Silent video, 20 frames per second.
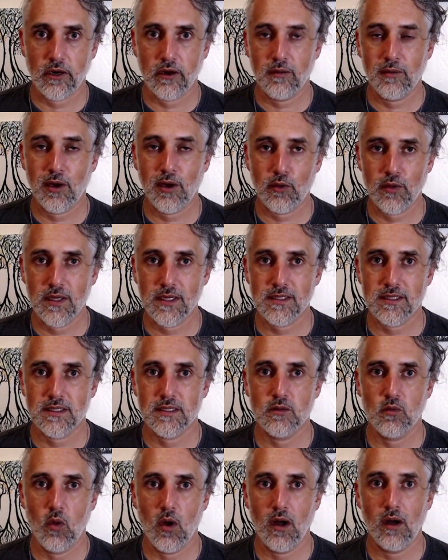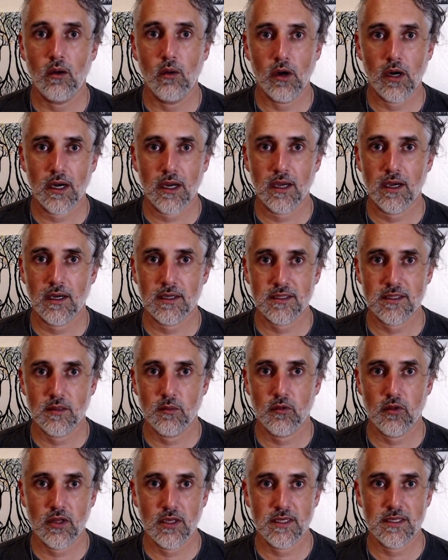about this as well, where I got some
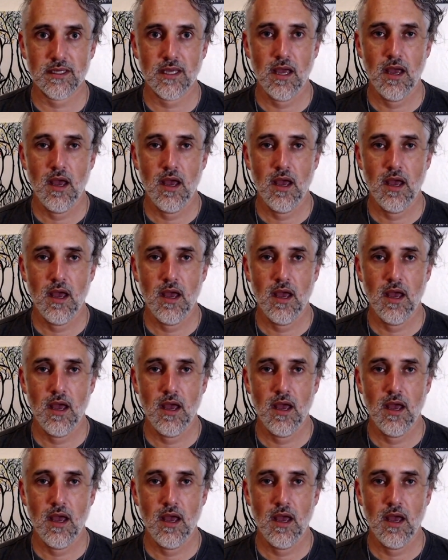of these.